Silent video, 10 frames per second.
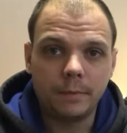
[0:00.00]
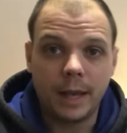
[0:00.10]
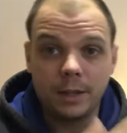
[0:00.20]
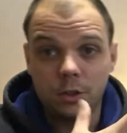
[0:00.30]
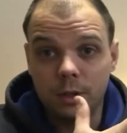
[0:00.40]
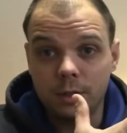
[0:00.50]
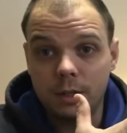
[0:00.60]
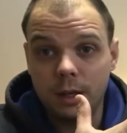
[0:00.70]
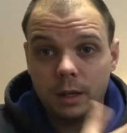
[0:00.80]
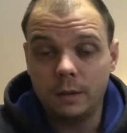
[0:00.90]
as you can
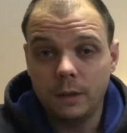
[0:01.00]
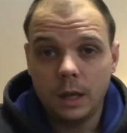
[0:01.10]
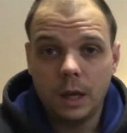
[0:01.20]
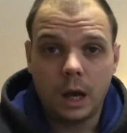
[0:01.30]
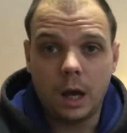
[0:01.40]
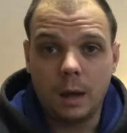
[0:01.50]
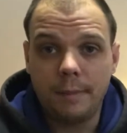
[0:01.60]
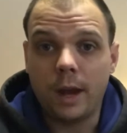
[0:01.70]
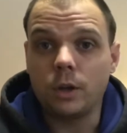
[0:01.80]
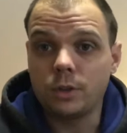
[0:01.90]
see.
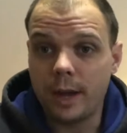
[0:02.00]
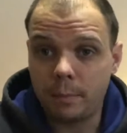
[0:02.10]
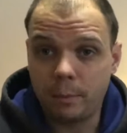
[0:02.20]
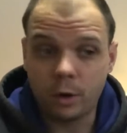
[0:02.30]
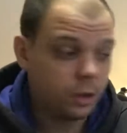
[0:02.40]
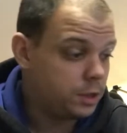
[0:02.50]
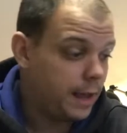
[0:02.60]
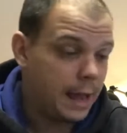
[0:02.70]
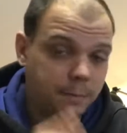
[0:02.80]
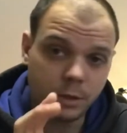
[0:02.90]
That also had pearl
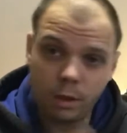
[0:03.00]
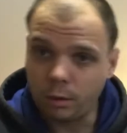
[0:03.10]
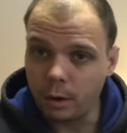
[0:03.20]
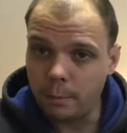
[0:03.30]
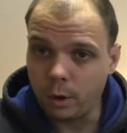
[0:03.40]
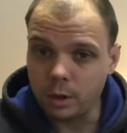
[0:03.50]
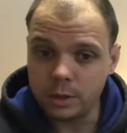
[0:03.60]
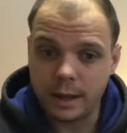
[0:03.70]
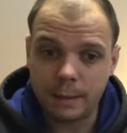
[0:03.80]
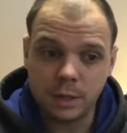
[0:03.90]
snaps, the three pearl
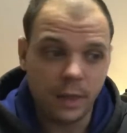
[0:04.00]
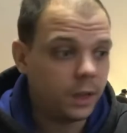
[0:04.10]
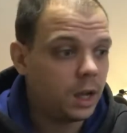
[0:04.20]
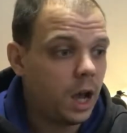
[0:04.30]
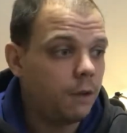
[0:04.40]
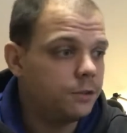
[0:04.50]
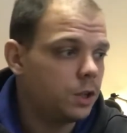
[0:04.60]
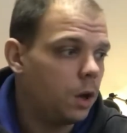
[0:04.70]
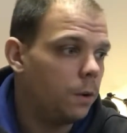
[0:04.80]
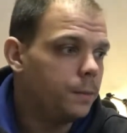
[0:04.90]
snaps on the cuff.
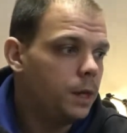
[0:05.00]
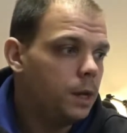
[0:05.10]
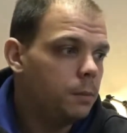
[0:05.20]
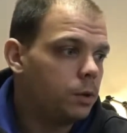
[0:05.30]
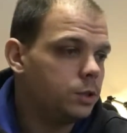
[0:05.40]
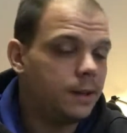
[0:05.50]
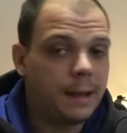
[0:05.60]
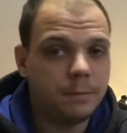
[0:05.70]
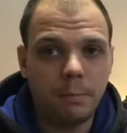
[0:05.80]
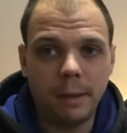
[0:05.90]
So pearl
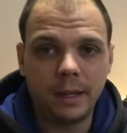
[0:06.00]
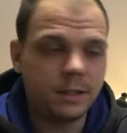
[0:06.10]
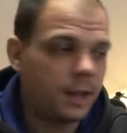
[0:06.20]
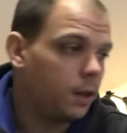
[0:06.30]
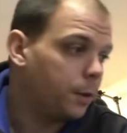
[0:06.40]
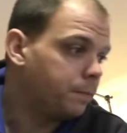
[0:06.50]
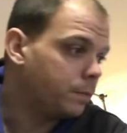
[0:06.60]
snaps, big seller,